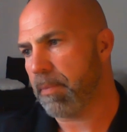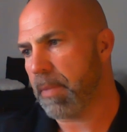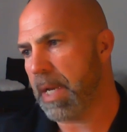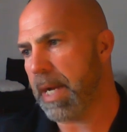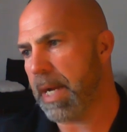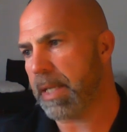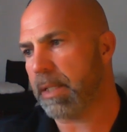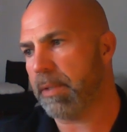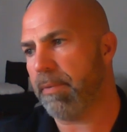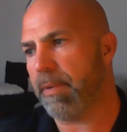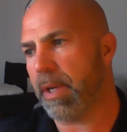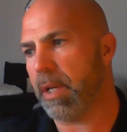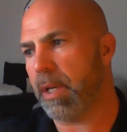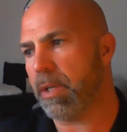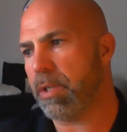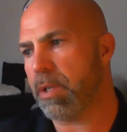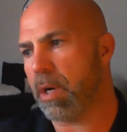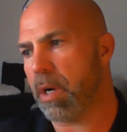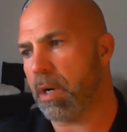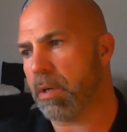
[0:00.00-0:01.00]
activated
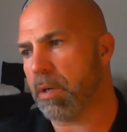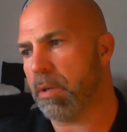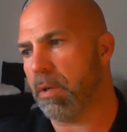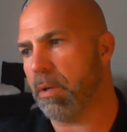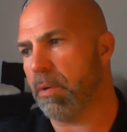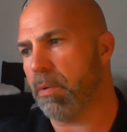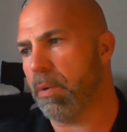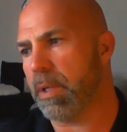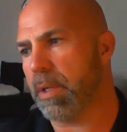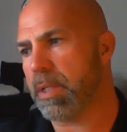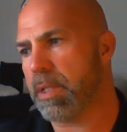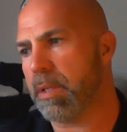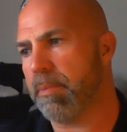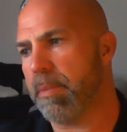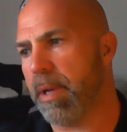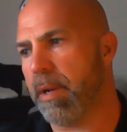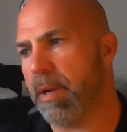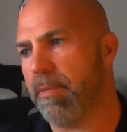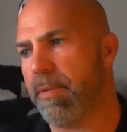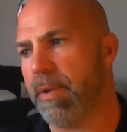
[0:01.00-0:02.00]
charcoal, what's the
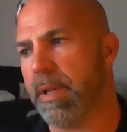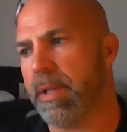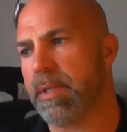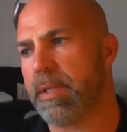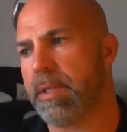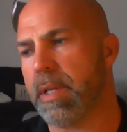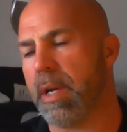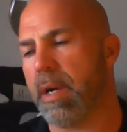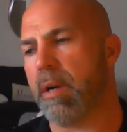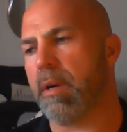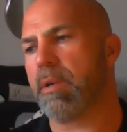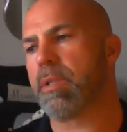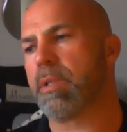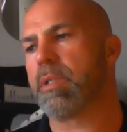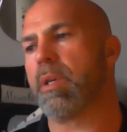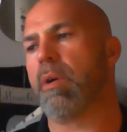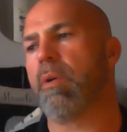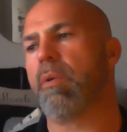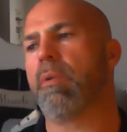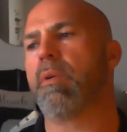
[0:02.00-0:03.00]
benefits there?
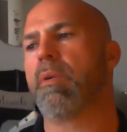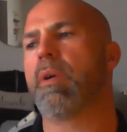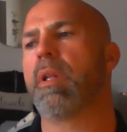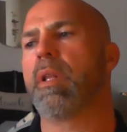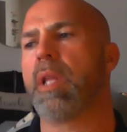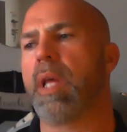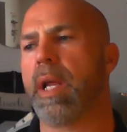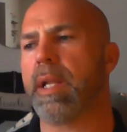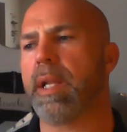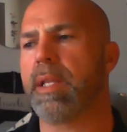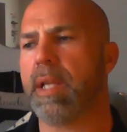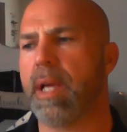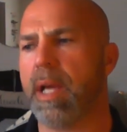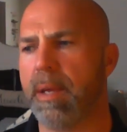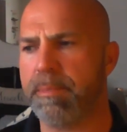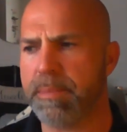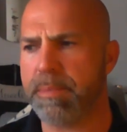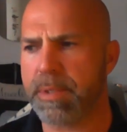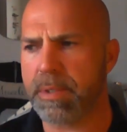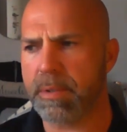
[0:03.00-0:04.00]
So a lot of
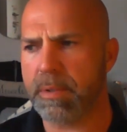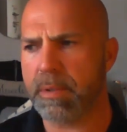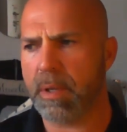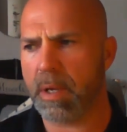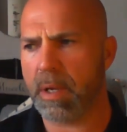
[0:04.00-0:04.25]
times